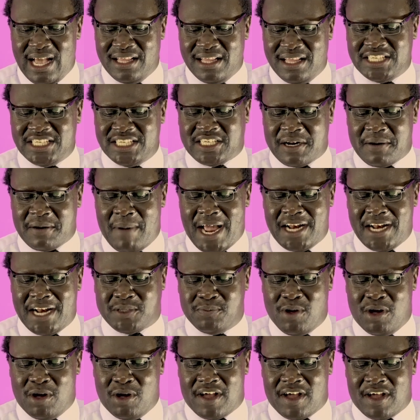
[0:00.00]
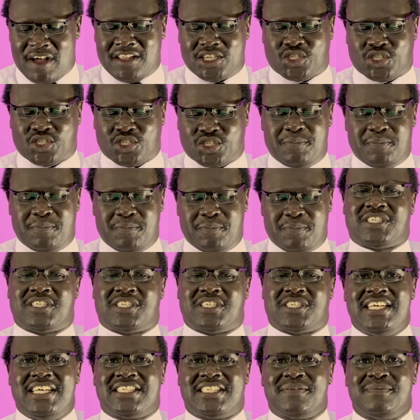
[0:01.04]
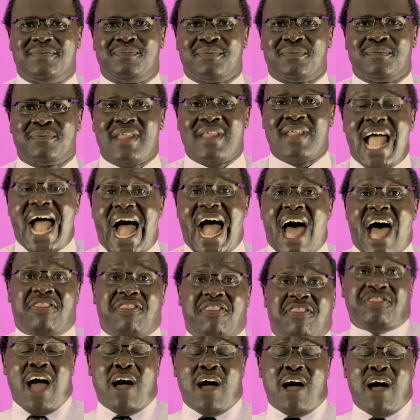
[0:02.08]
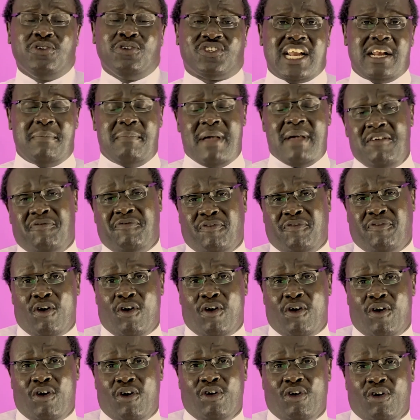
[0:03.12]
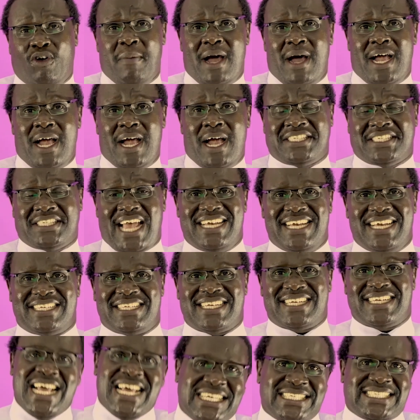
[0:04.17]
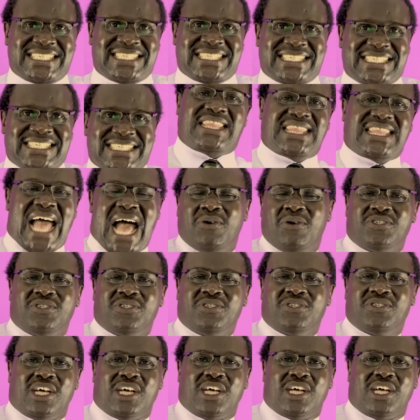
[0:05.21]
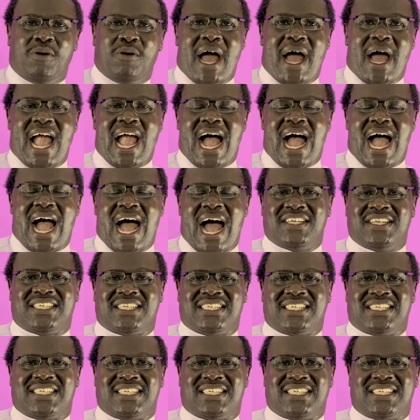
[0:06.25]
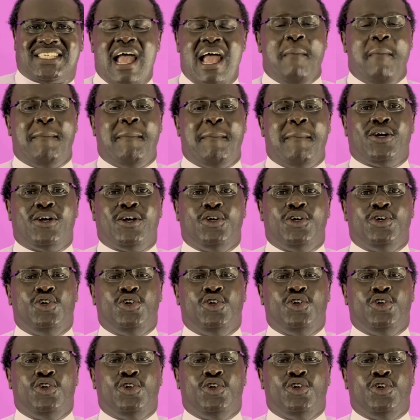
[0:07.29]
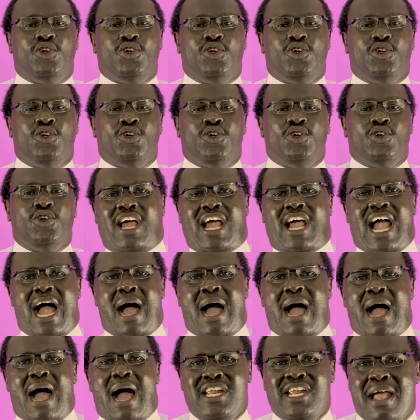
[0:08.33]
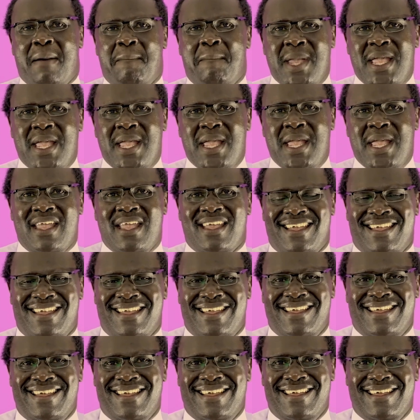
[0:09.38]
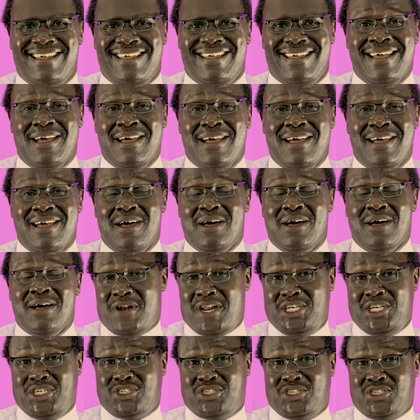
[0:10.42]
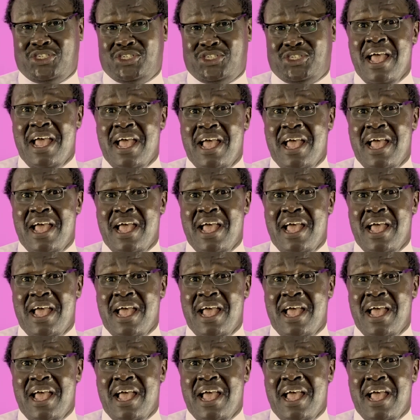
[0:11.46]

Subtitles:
This reminds me of another scripture which says, 1,000 may fall on my side, 10,000 on my other side, but no evil shall come near me. Reason?